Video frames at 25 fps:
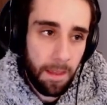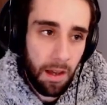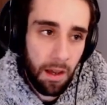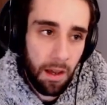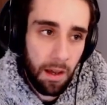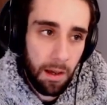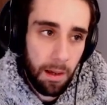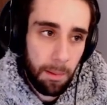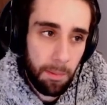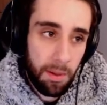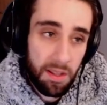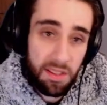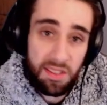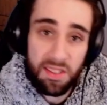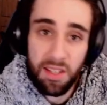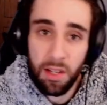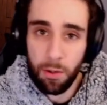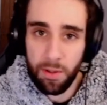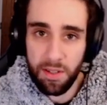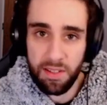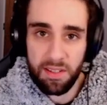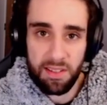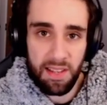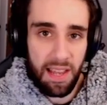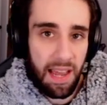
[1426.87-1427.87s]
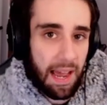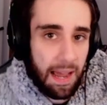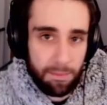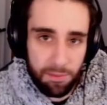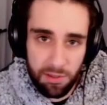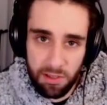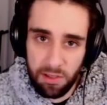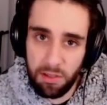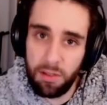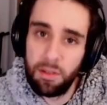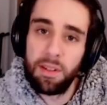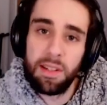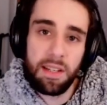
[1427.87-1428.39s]
until it's
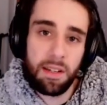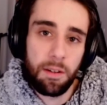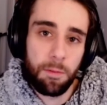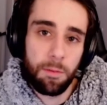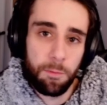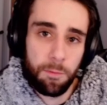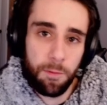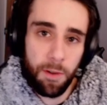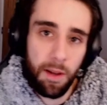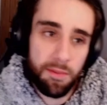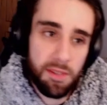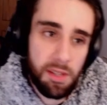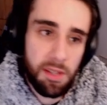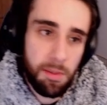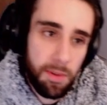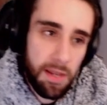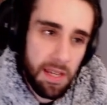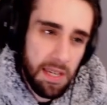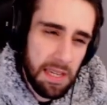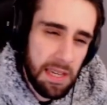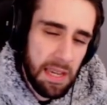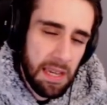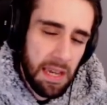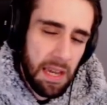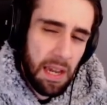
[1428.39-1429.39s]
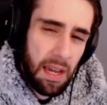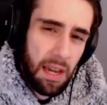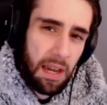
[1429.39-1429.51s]
absolutely confirmed to be.